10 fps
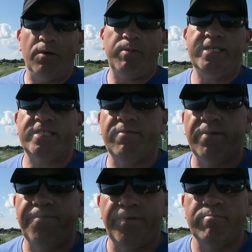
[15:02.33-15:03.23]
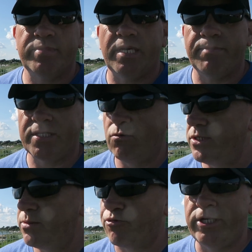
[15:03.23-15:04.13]
please give it a thumbs up, that's
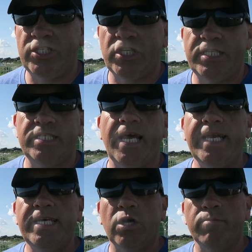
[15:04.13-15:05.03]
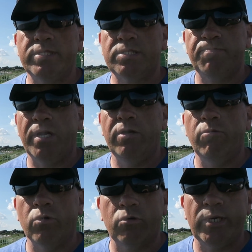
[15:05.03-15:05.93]
always appreciated. Any comments below
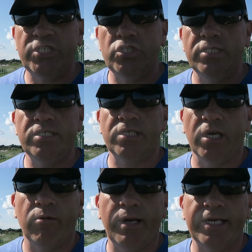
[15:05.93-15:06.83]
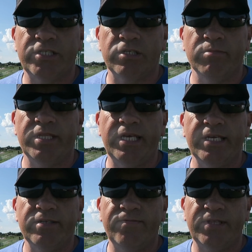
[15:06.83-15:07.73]
or questions, and I will answer them at the
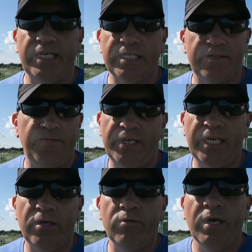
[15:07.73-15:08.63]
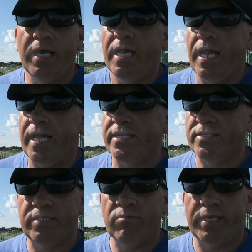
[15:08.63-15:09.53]
end of this video. And
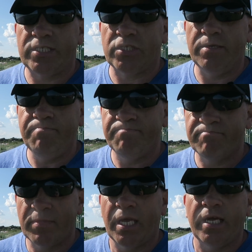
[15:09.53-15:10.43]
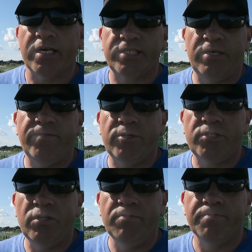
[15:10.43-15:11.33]
until next time, I'll see you very
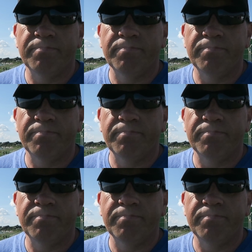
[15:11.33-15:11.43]
soon.